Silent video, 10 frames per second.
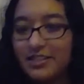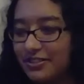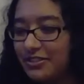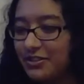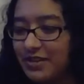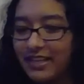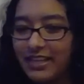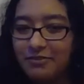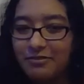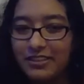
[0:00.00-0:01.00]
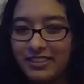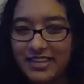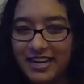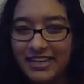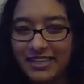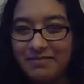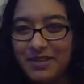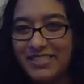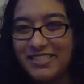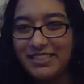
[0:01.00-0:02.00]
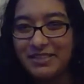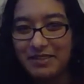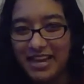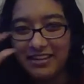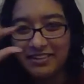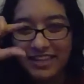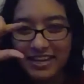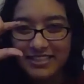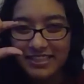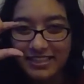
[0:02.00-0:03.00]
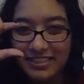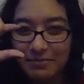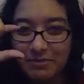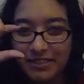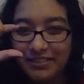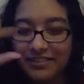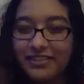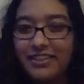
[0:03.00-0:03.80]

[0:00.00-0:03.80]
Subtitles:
So you get like really tiny, basically mechanical hands like this big